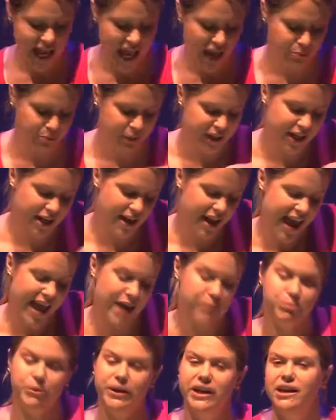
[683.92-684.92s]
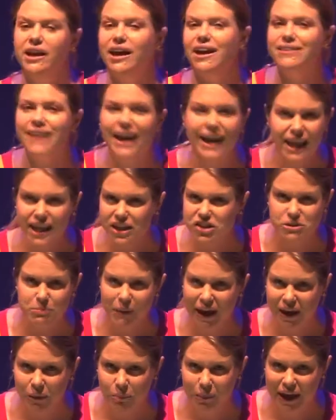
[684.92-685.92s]
handprint, handprint, and they each
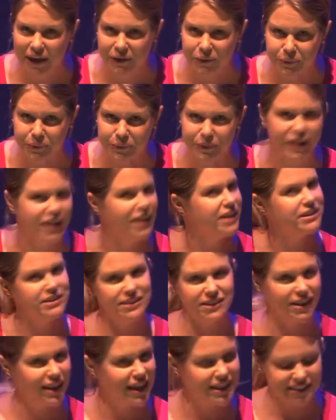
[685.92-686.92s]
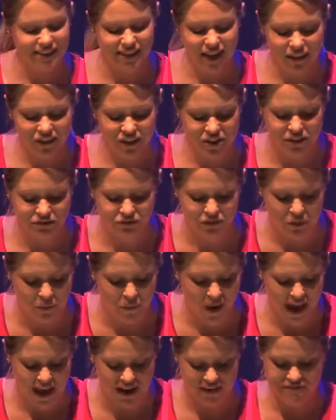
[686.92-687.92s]
make a petal. So that's another different
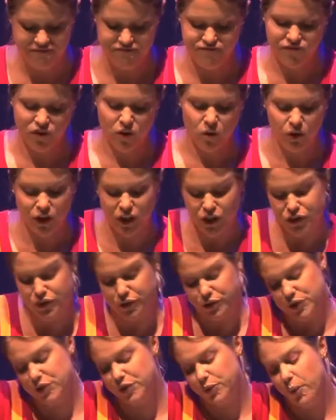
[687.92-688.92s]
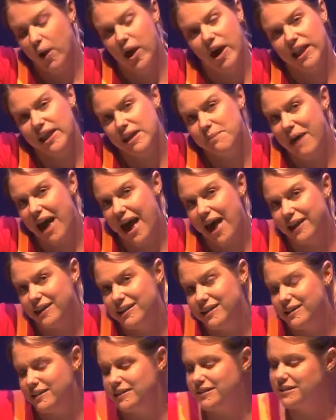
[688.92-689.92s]
way. Or you can do swirly
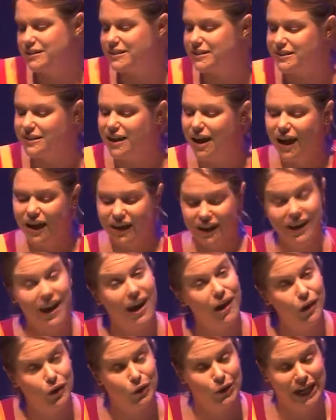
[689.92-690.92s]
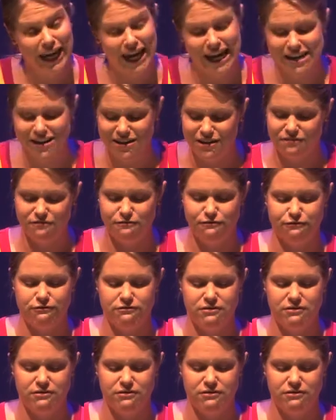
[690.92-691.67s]
patterns, get creative.